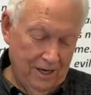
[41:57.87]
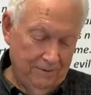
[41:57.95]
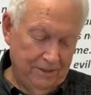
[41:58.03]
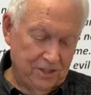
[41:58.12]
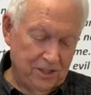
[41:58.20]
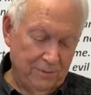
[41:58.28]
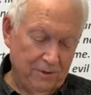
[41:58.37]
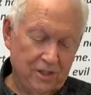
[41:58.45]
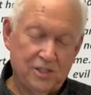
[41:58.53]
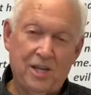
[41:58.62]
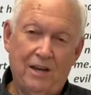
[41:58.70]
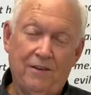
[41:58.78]
December the
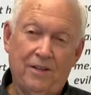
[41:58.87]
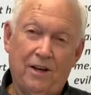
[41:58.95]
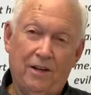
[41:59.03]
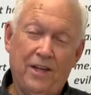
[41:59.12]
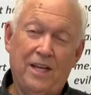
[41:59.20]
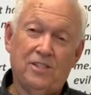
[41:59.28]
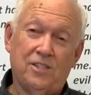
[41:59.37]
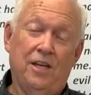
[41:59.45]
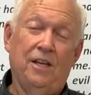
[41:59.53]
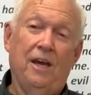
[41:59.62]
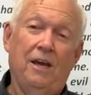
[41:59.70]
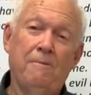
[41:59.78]
7th, on that
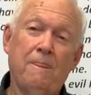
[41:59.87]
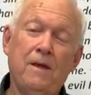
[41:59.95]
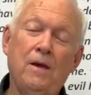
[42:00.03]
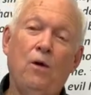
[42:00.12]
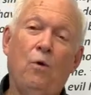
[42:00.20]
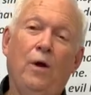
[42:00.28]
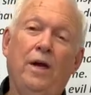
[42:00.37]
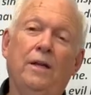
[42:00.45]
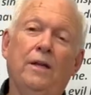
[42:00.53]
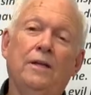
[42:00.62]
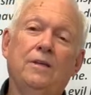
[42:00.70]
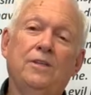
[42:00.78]
Sunday,
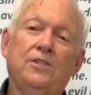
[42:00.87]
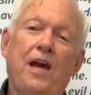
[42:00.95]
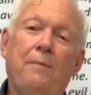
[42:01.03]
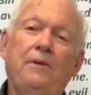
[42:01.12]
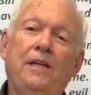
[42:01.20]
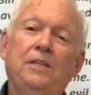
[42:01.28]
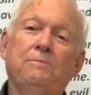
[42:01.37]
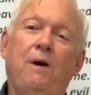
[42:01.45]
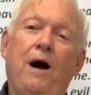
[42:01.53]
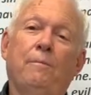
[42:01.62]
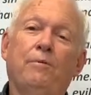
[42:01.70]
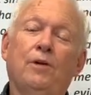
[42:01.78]
when the Japanese
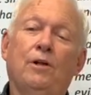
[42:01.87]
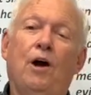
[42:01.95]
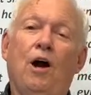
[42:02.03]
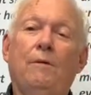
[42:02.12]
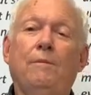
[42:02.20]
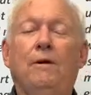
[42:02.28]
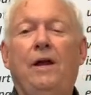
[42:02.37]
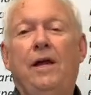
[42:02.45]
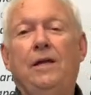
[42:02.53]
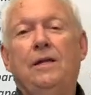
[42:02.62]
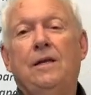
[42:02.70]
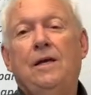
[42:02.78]
bombed Pearl Harbor,
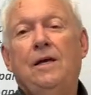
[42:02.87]
and